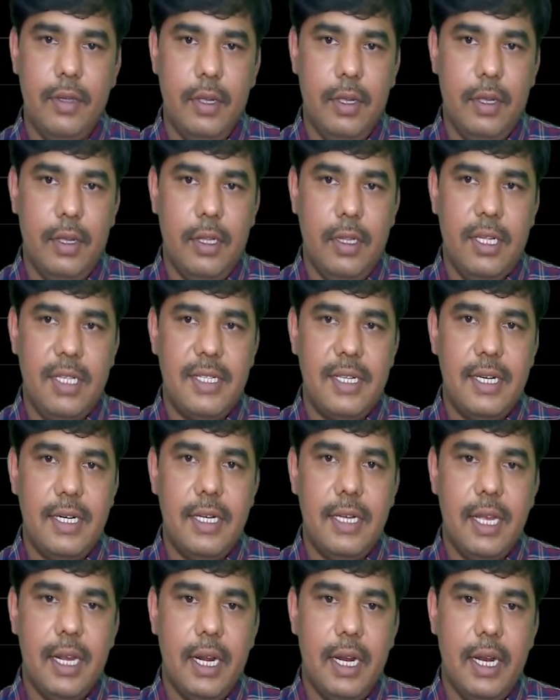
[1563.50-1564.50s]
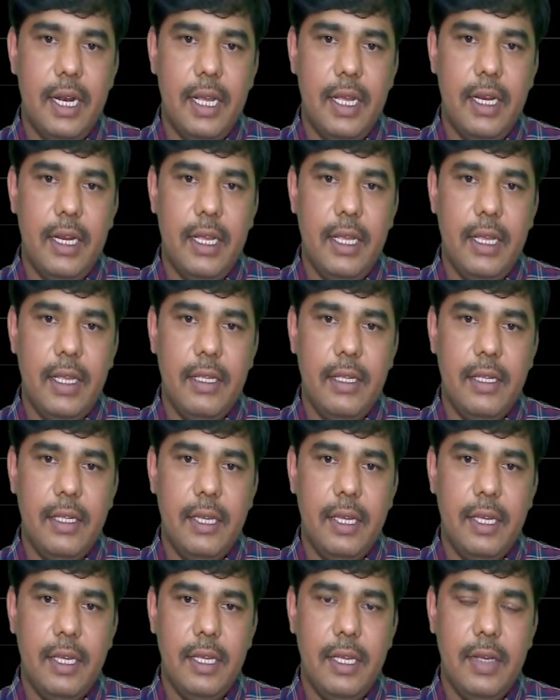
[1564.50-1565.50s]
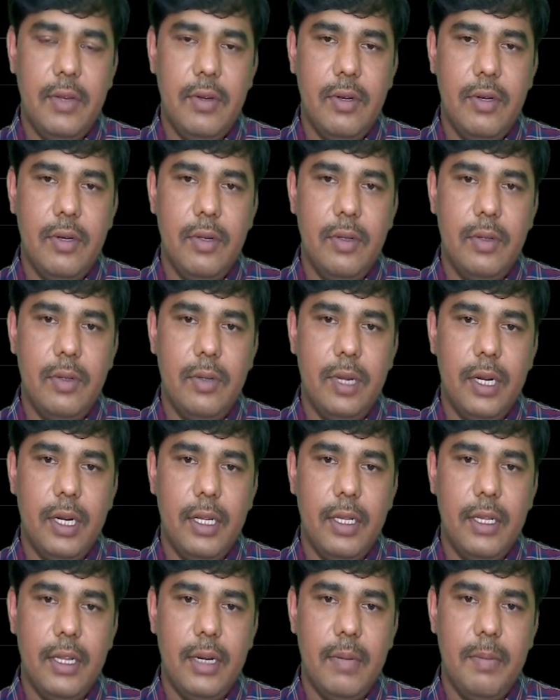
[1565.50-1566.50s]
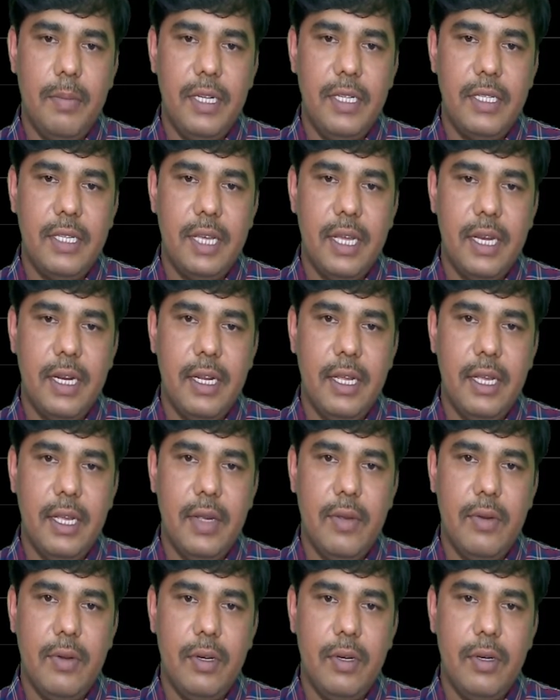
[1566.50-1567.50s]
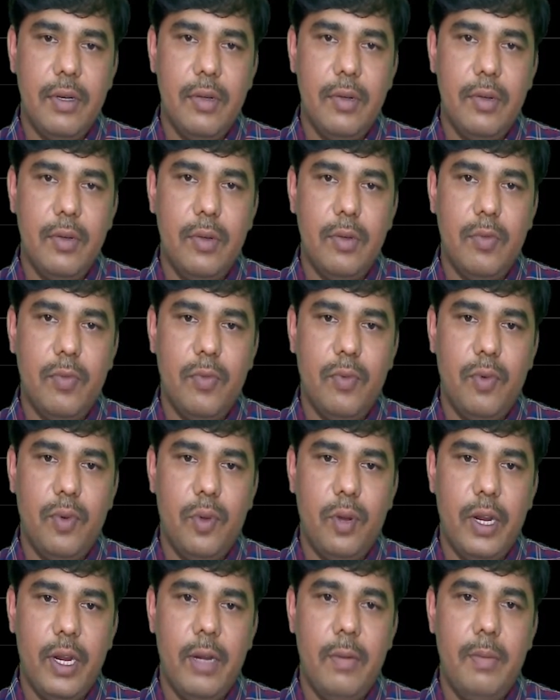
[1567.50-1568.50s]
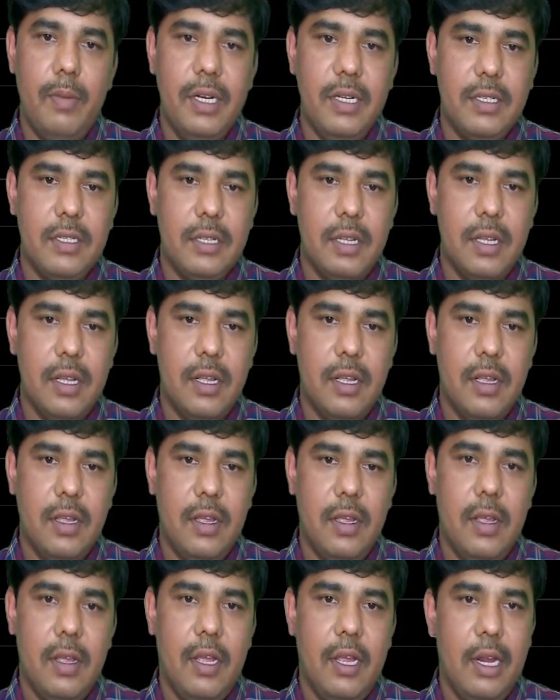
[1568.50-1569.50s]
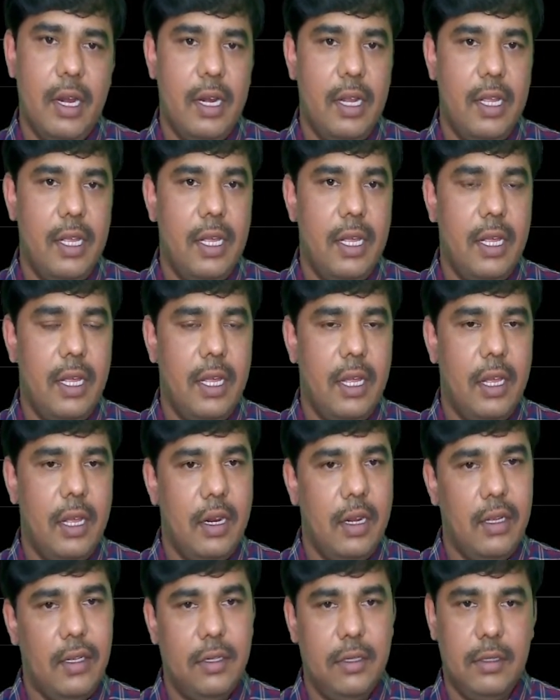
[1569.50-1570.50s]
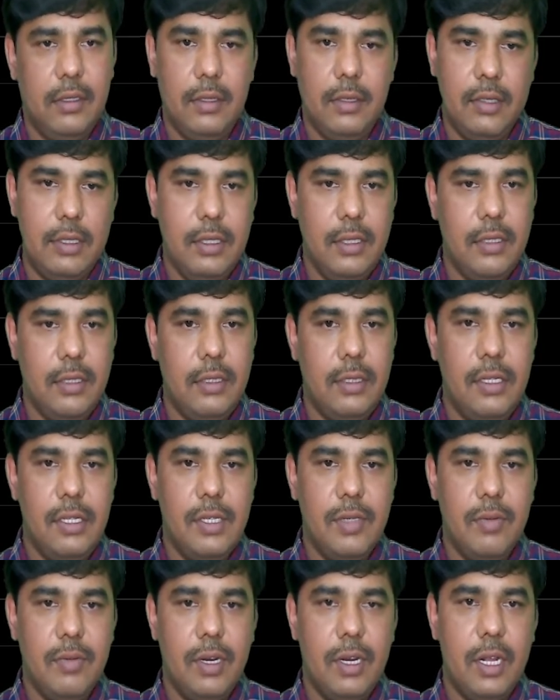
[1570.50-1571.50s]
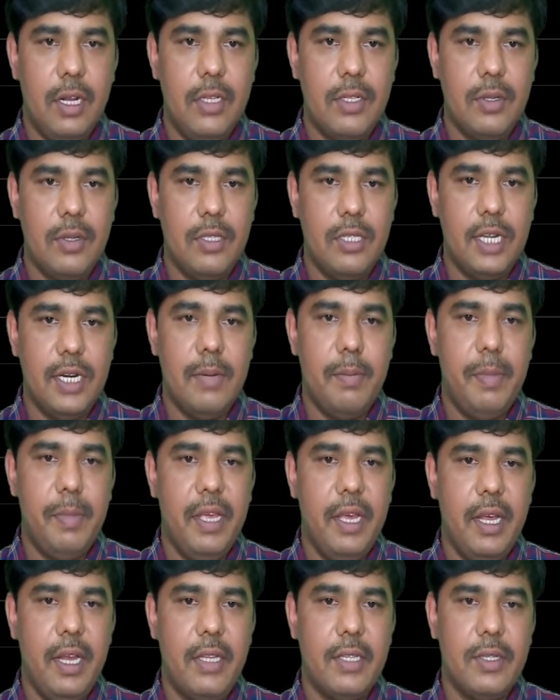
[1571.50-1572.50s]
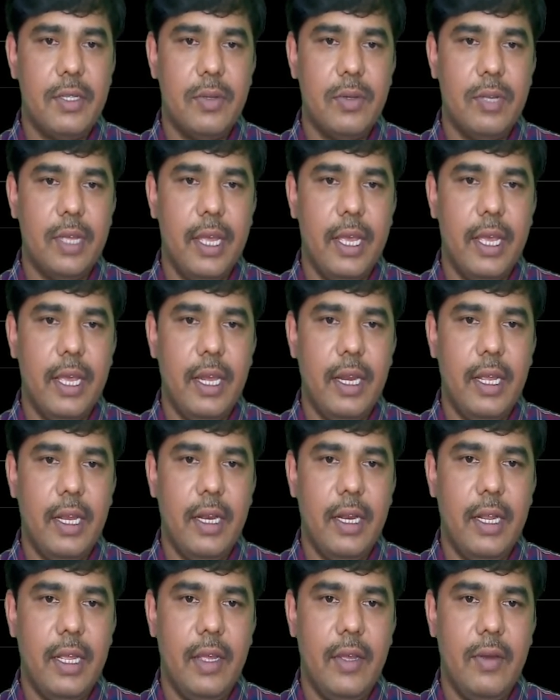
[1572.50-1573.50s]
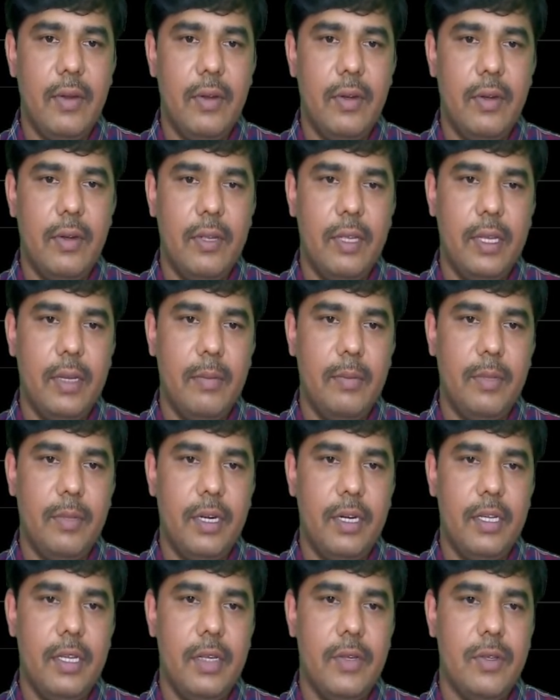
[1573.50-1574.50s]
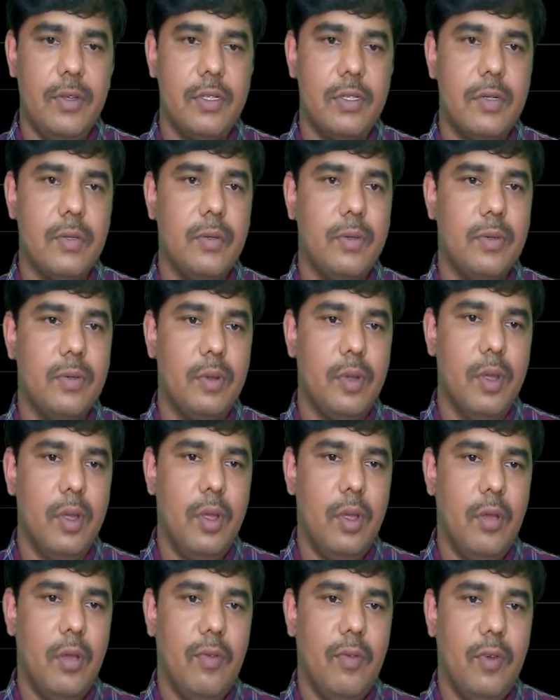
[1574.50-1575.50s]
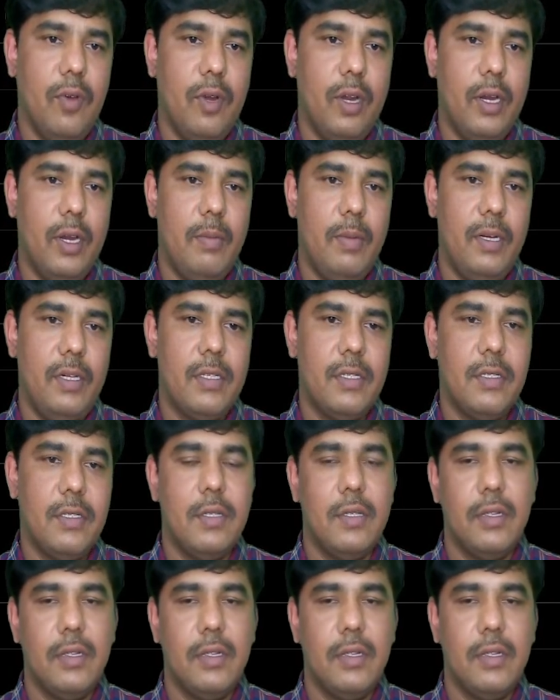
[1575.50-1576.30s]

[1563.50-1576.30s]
The set A containing A equal to, and that means n equal to 4 elements, and here this one also set B also again n equal to m, that equals to 4 elements.